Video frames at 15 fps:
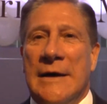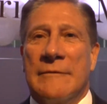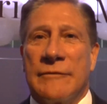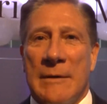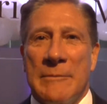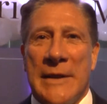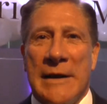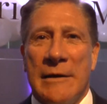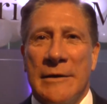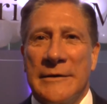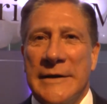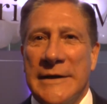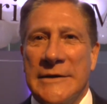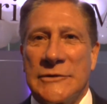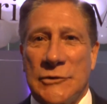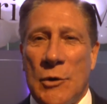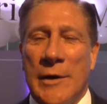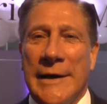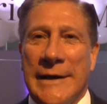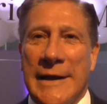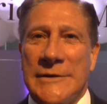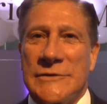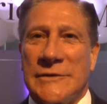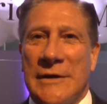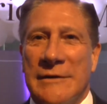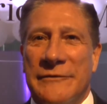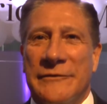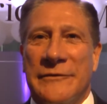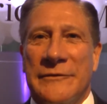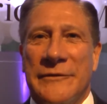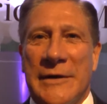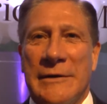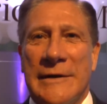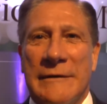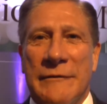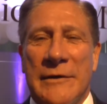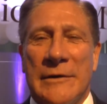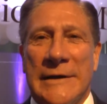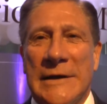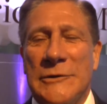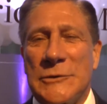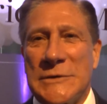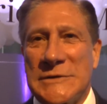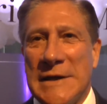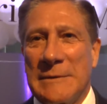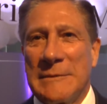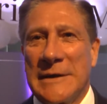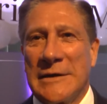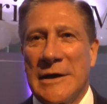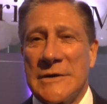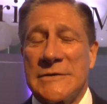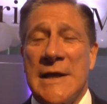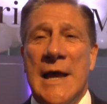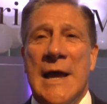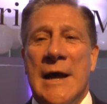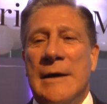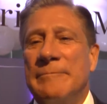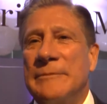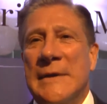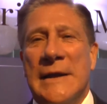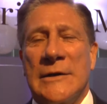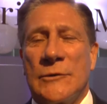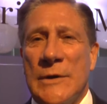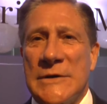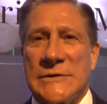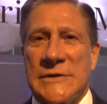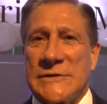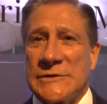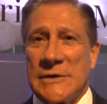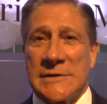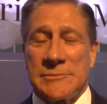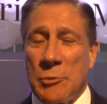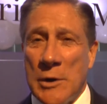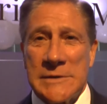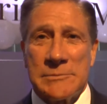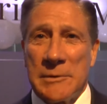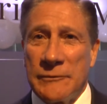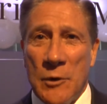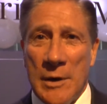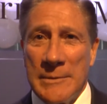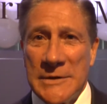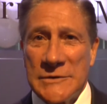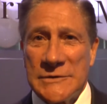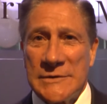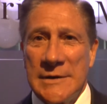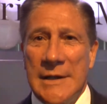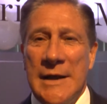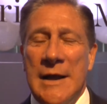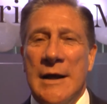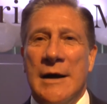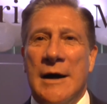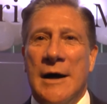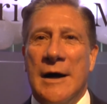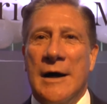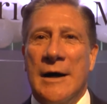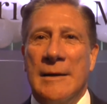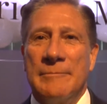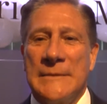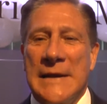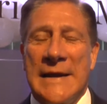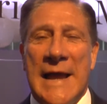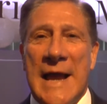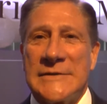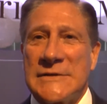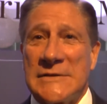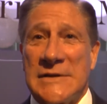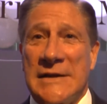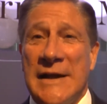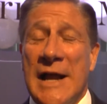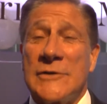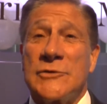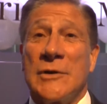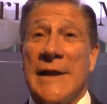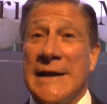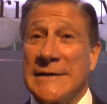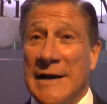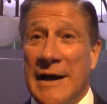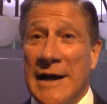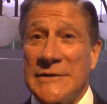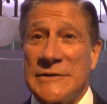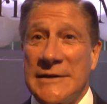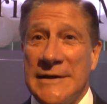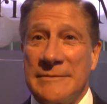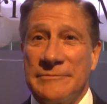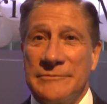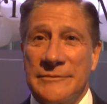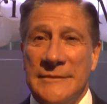from there the story gets fairly interesting because it increases sports performance, acts as a natural antioxidant,